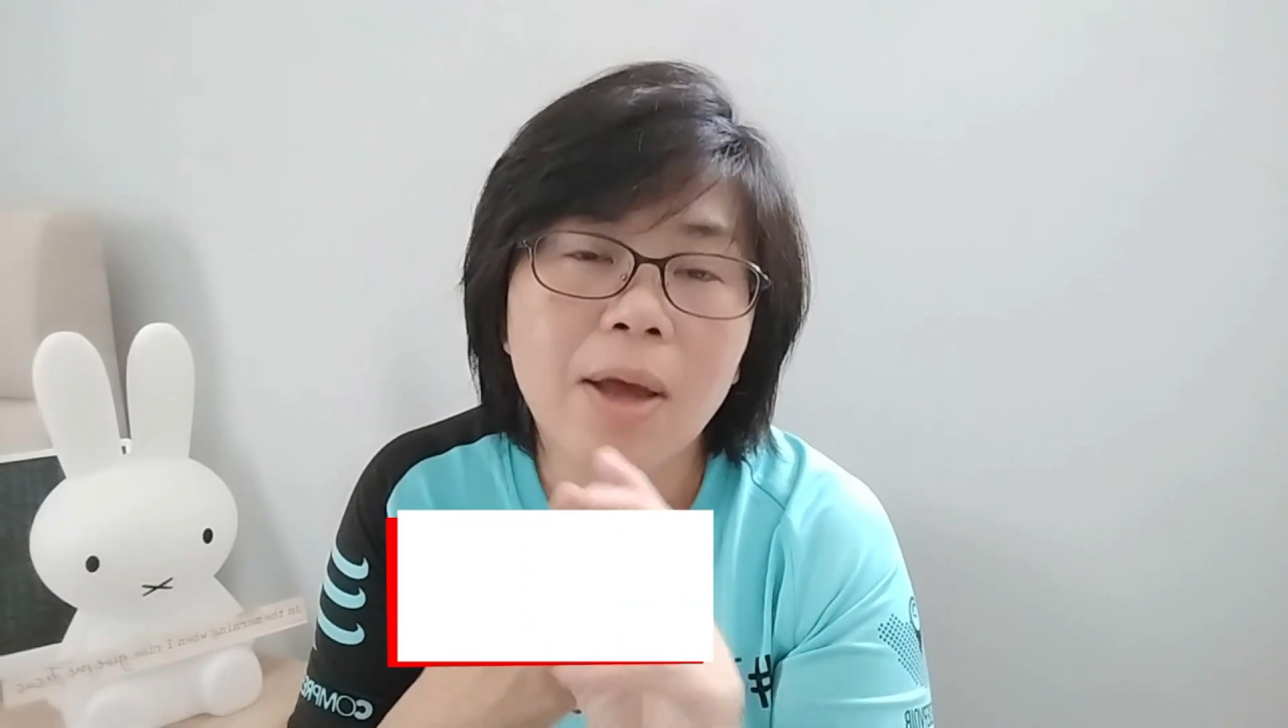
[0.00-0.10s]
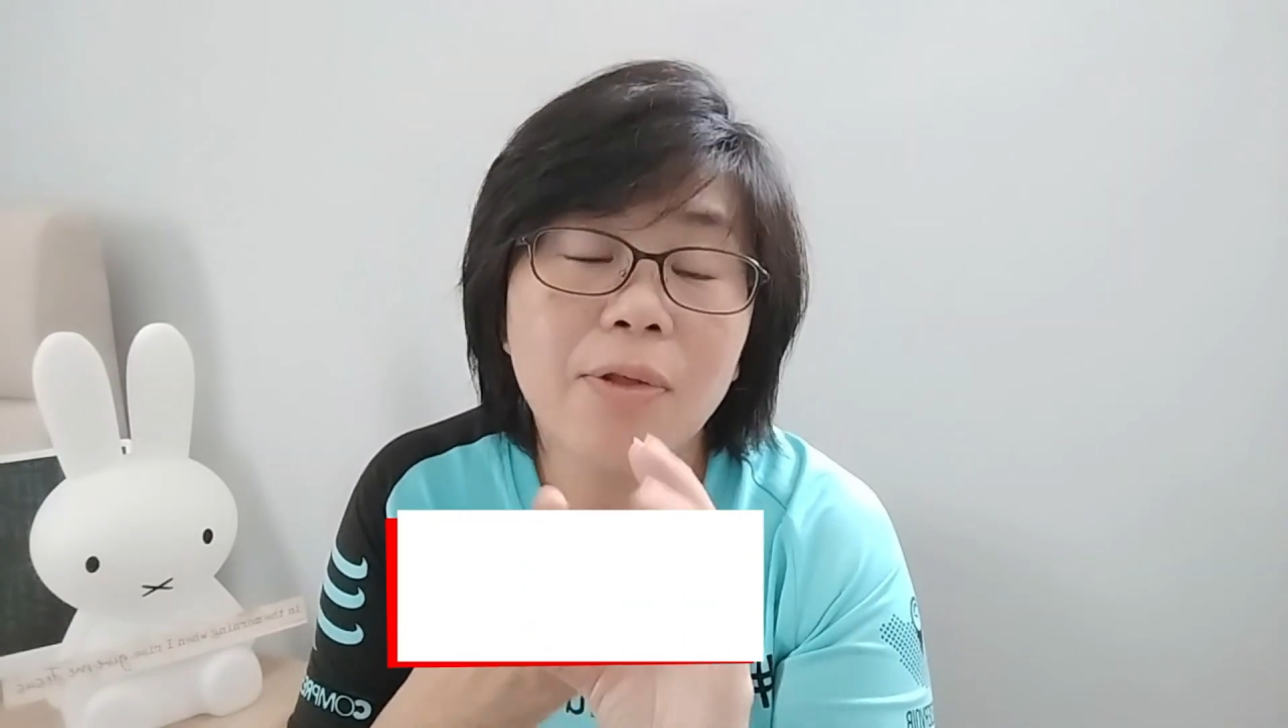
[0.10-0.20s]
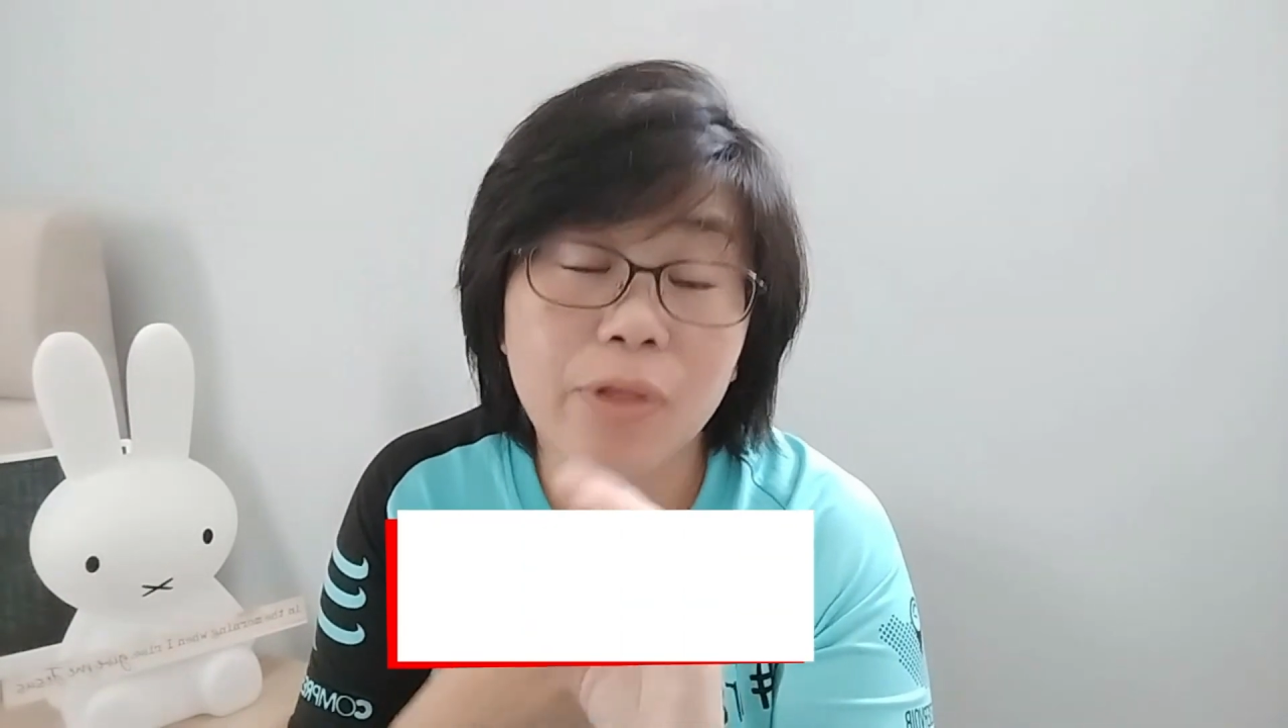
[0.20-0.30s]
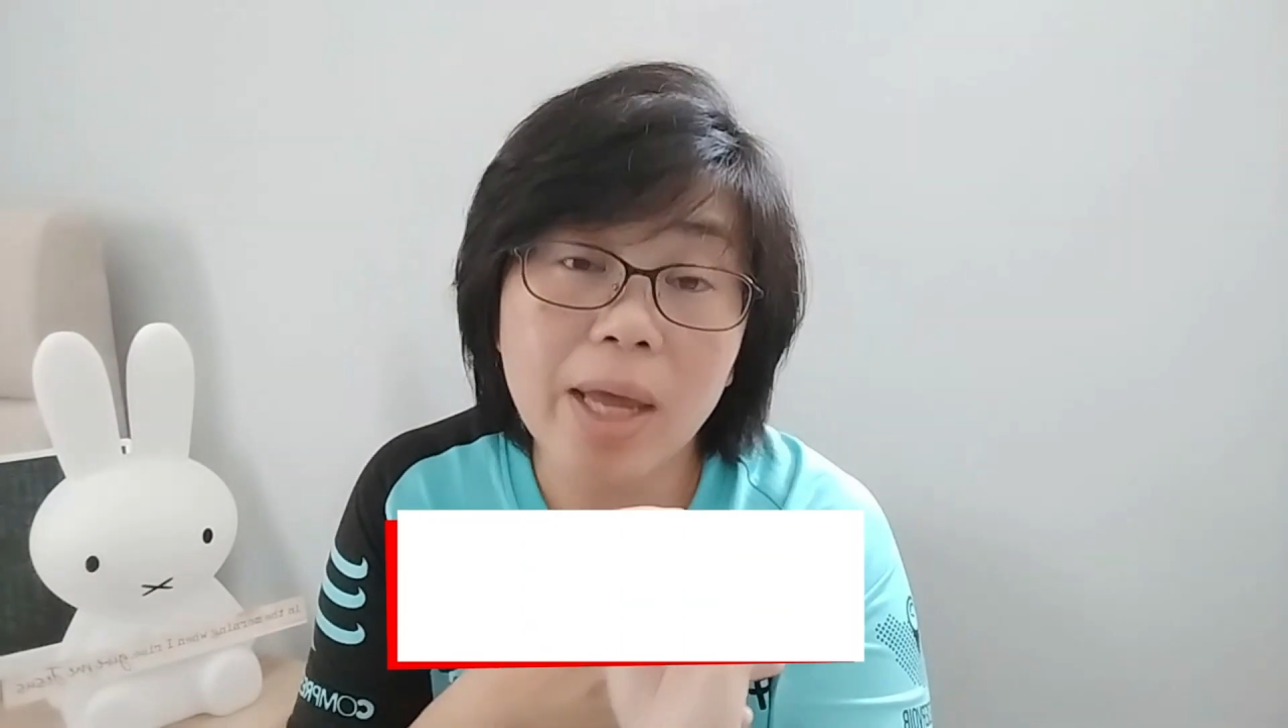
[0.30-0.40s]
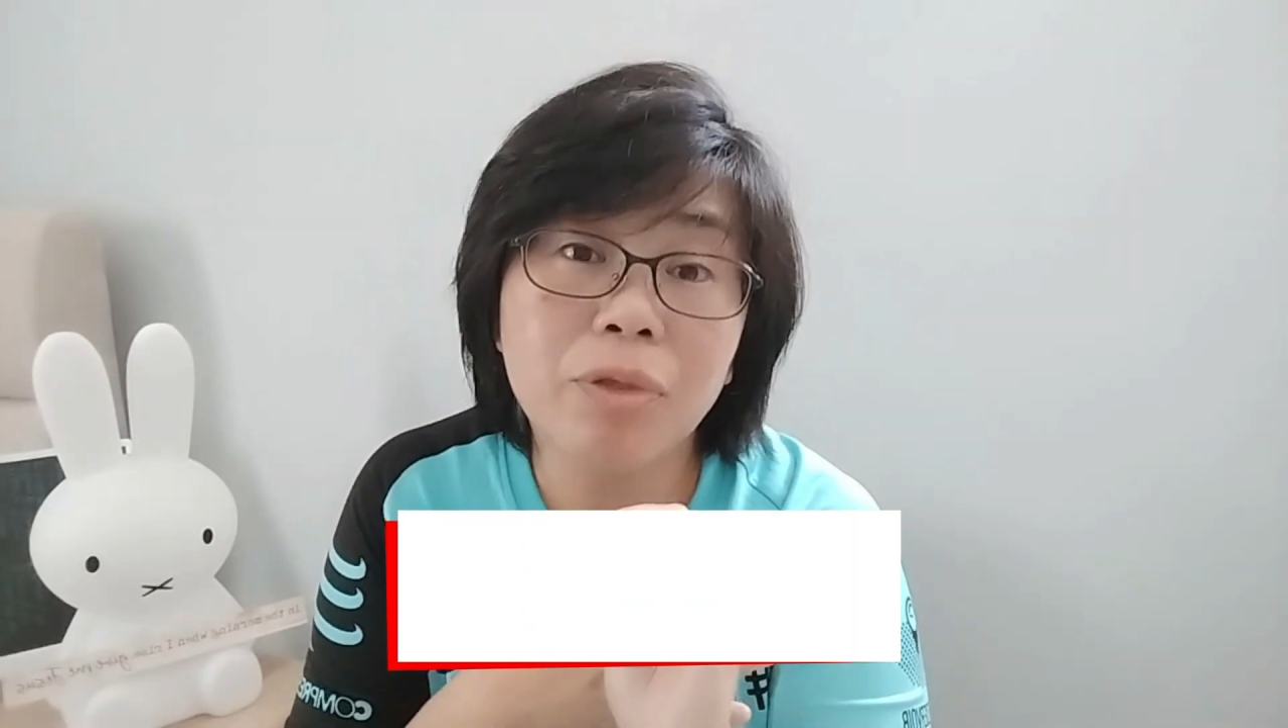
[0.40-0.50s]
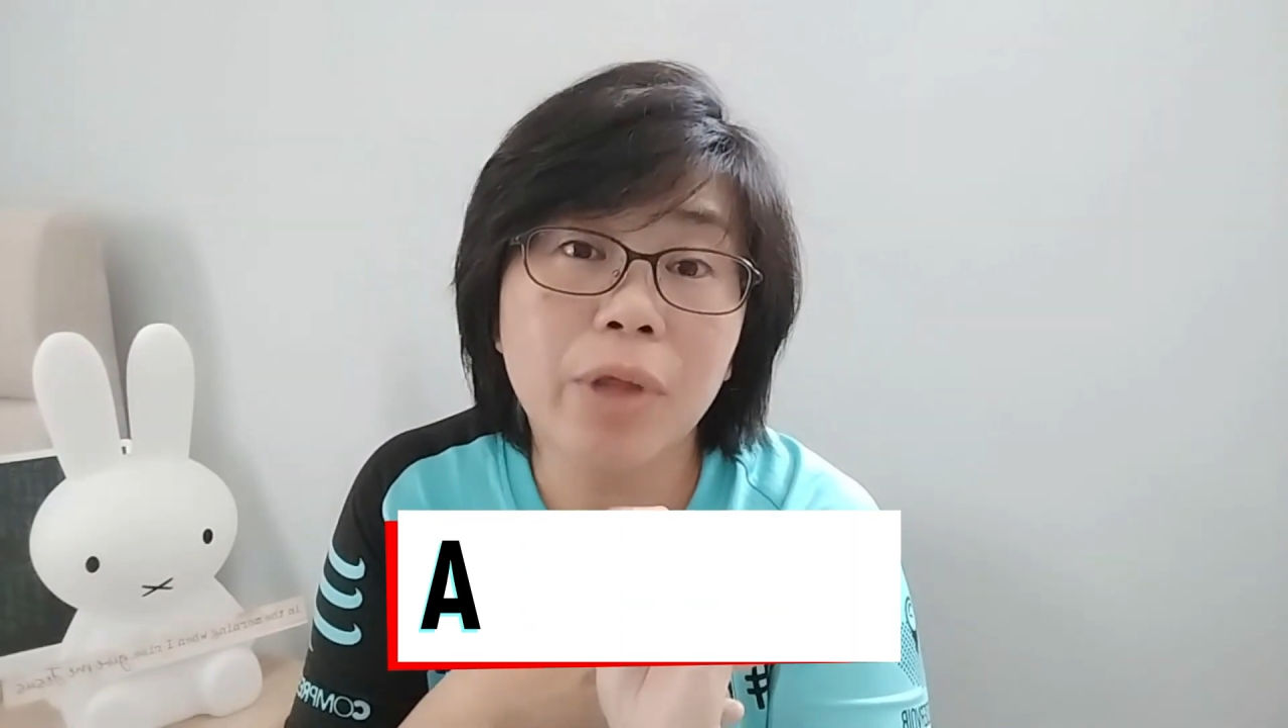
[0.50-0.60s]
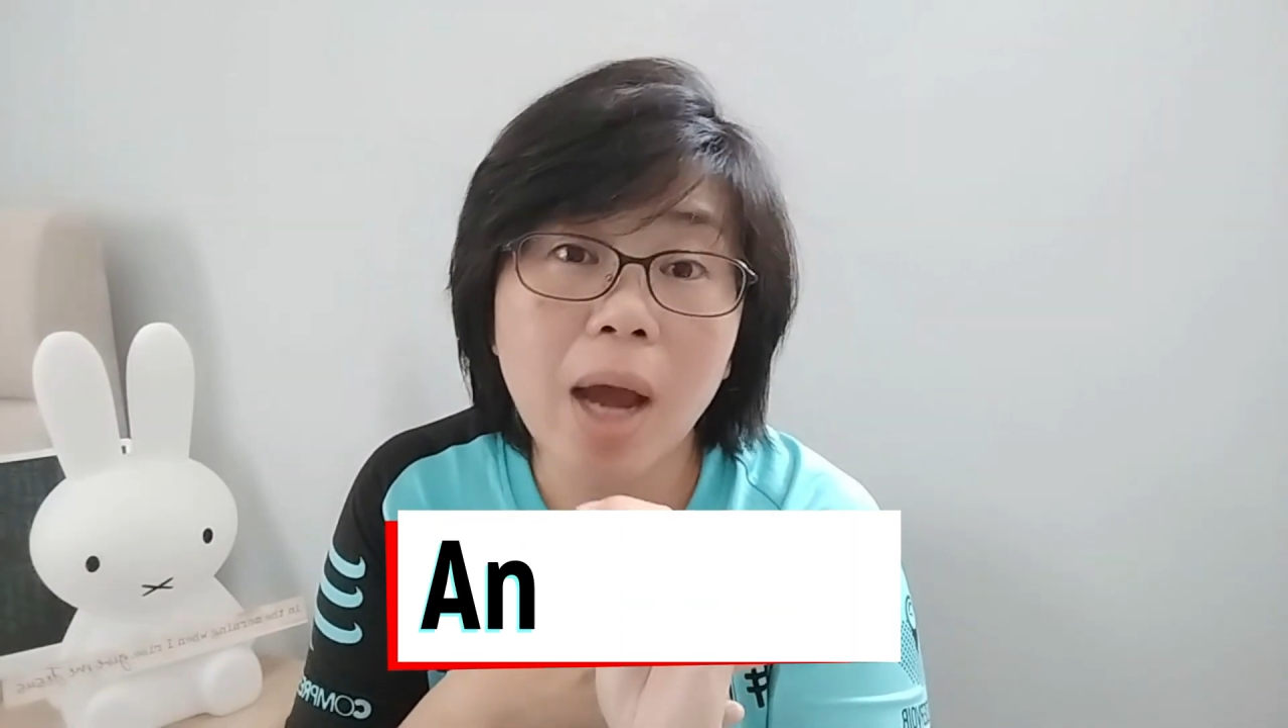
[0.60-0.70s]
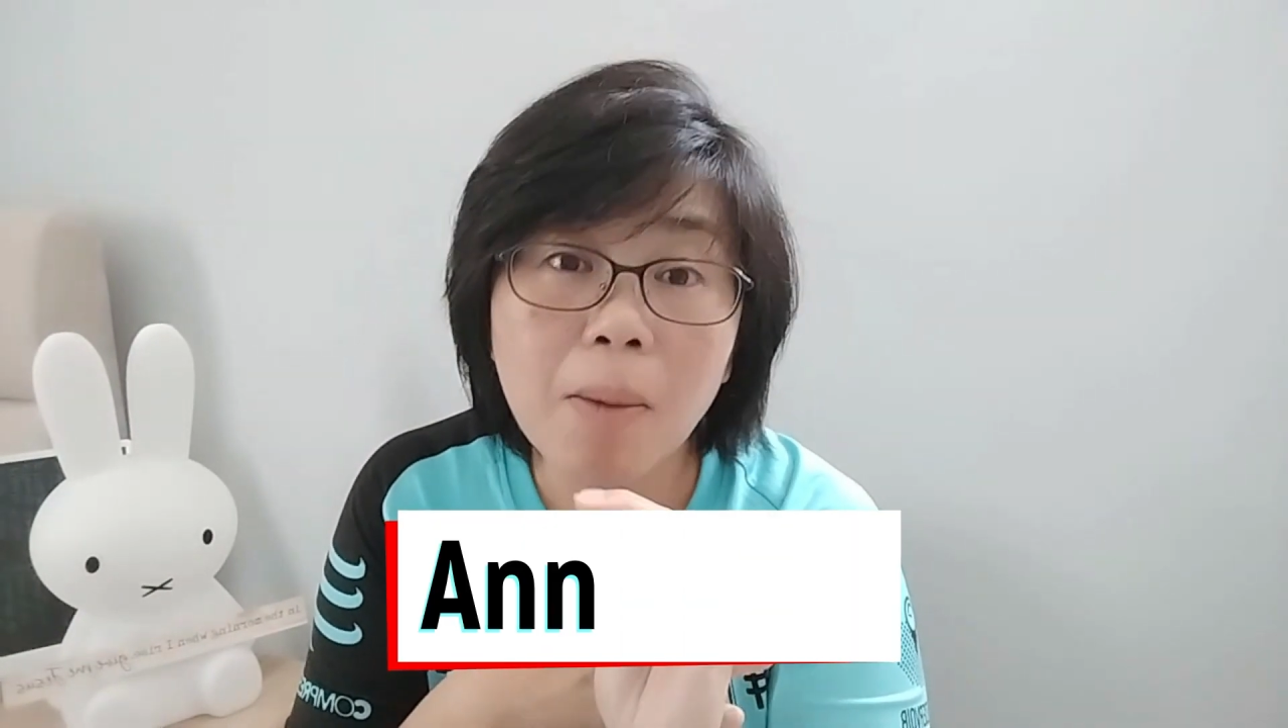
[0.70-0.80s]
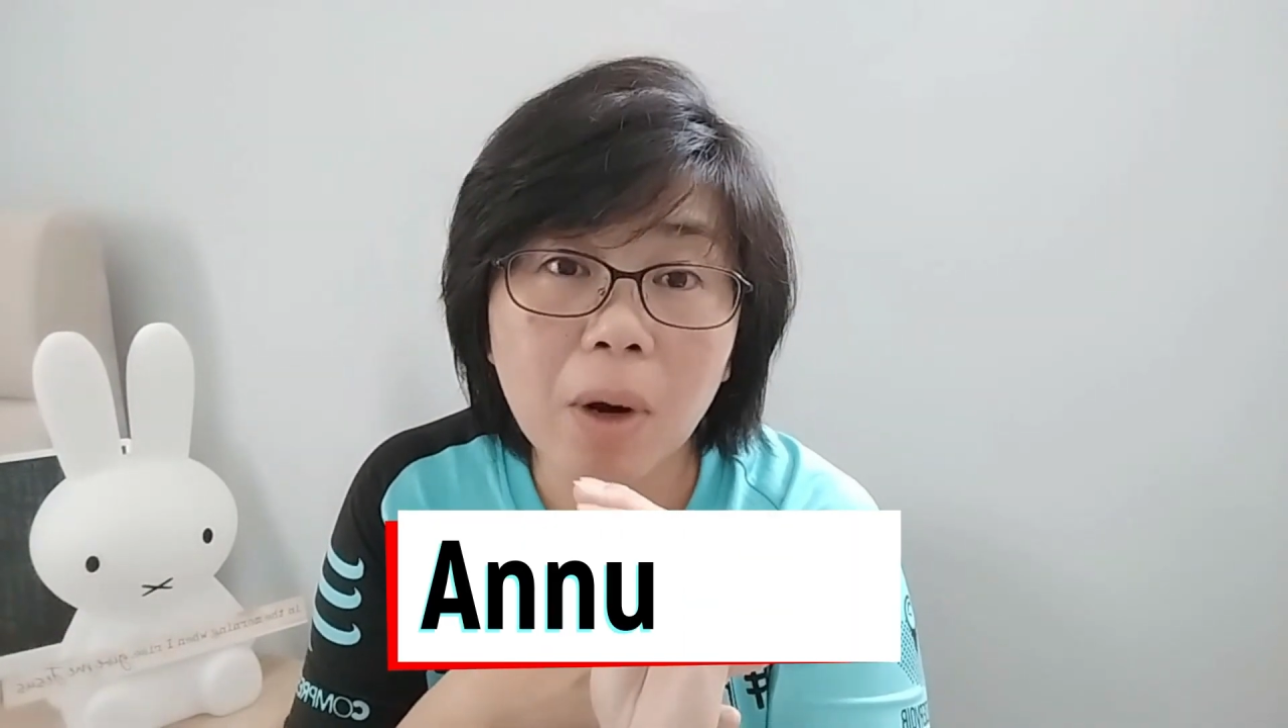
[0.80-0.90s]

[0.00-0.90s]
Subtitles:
then there are